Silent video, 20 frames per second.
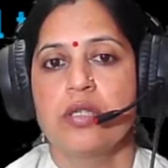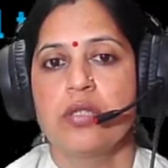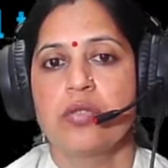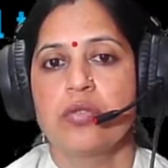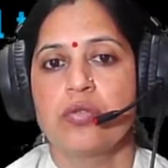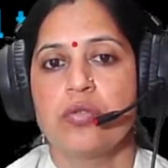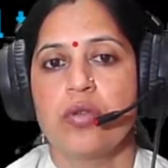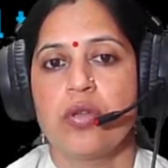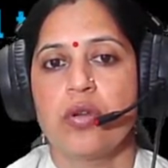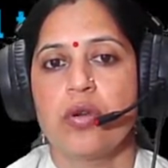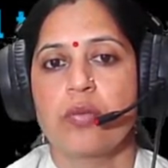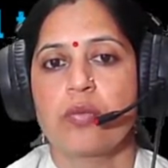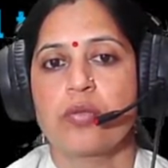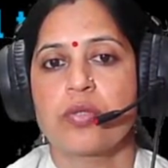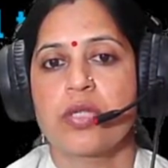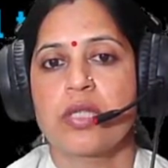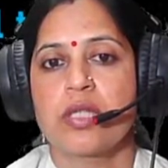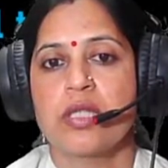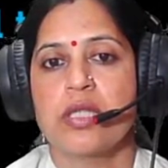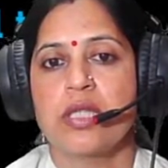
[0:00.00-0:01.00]
your
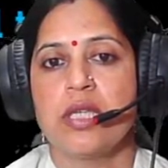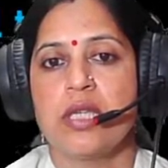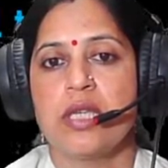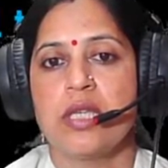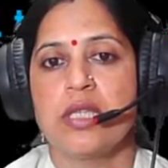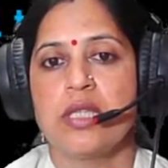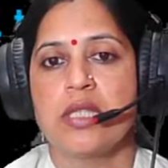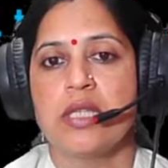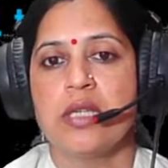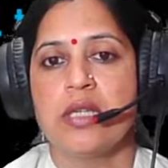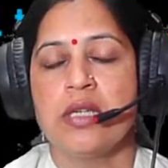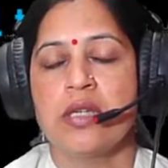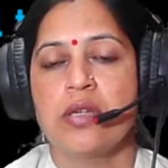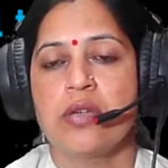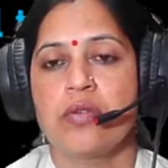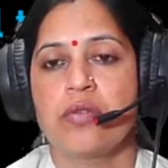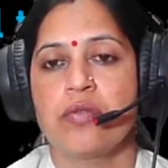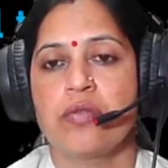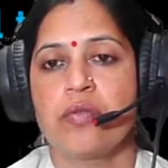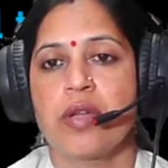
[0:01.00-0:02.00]
option C is the
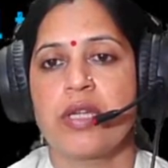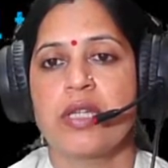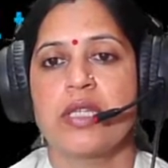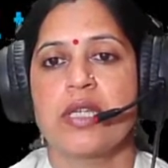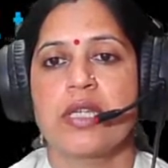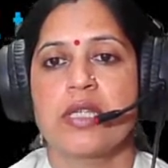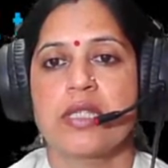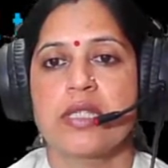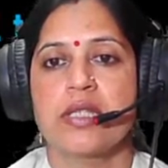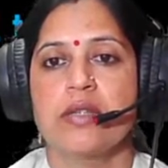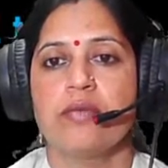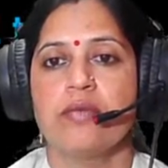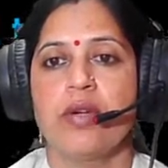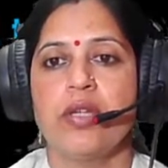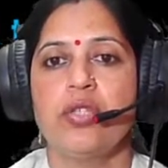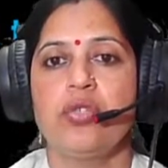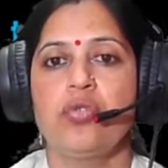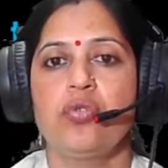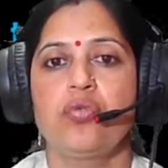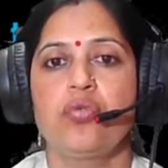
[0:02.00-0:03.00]
right answer.
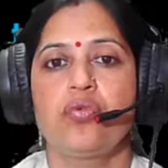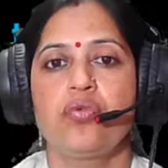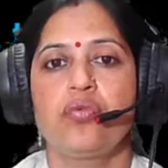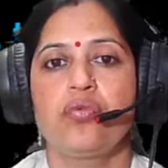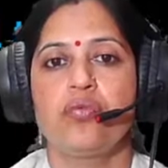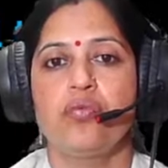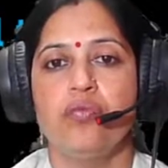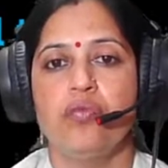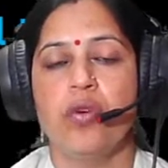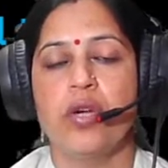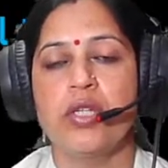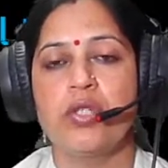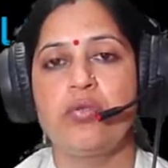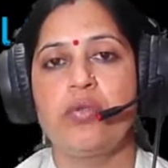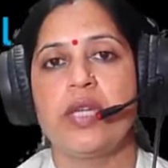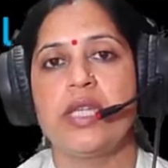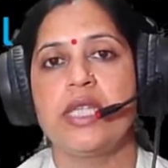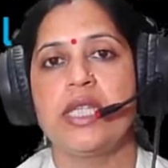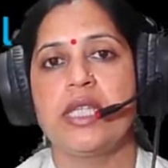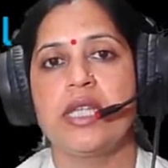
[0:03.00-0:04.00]
When
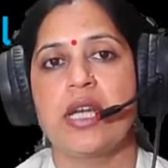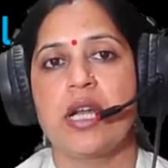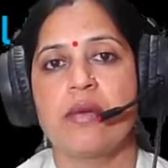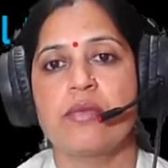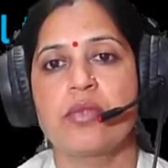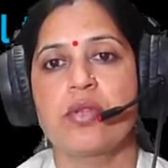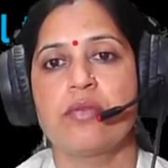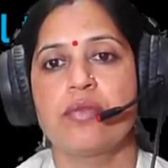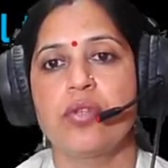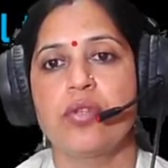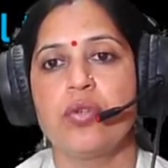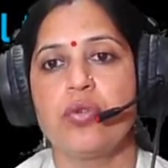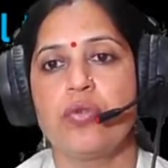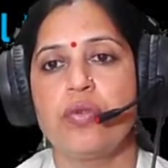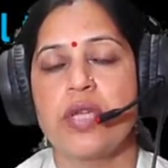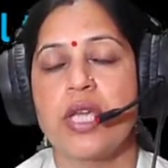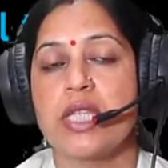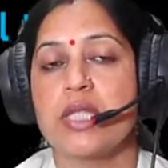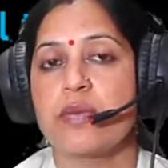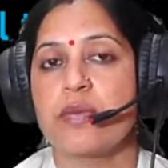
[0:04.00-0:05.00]
120 grams of the
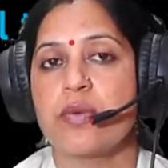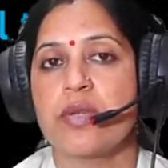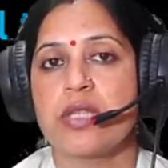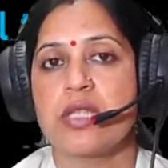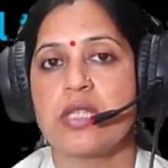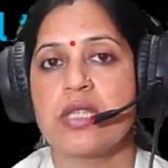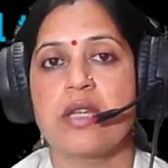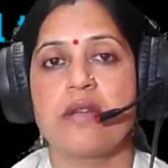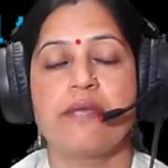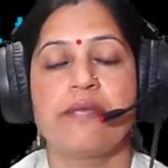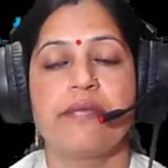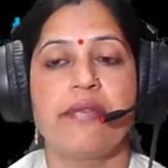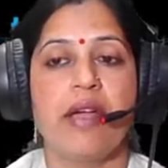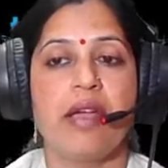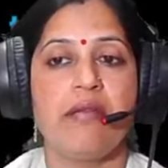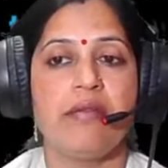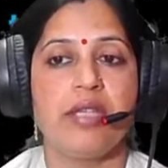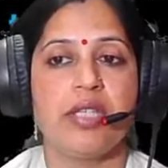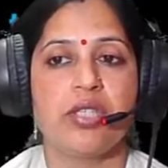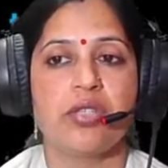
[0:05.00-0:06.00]
urea is present in
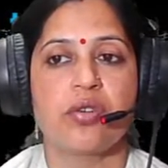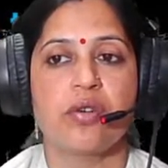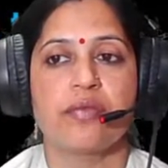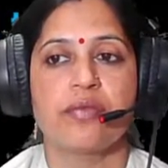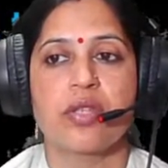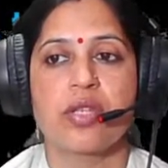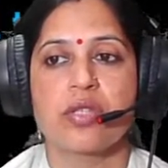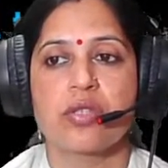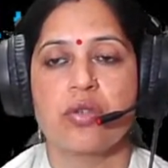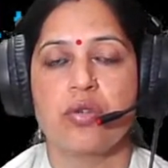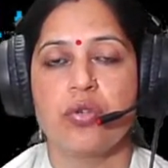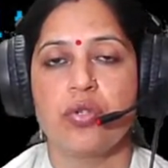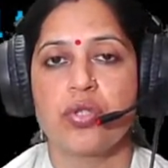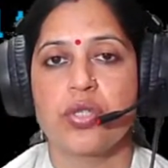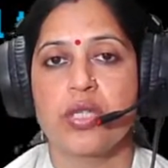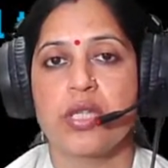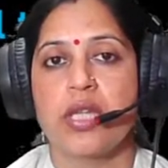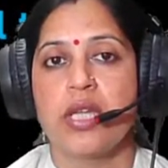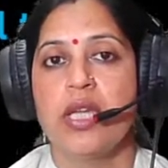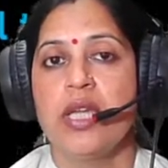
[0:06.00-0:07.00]
5 liter of the
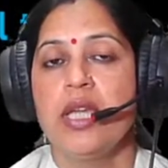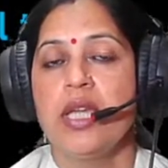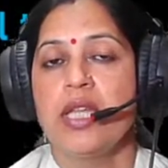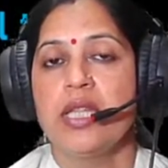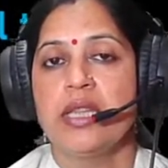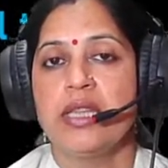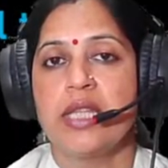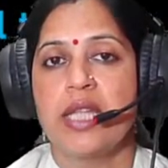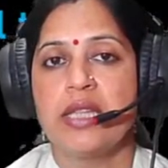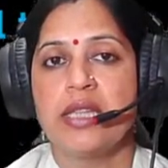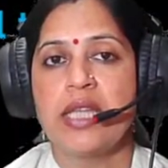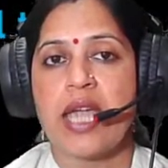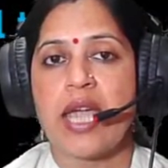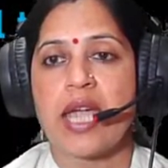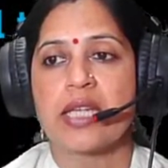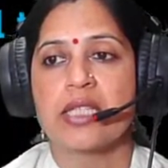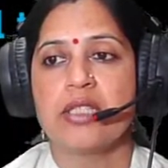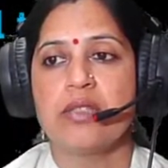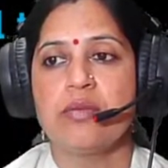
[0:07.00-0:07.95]
solution, then the active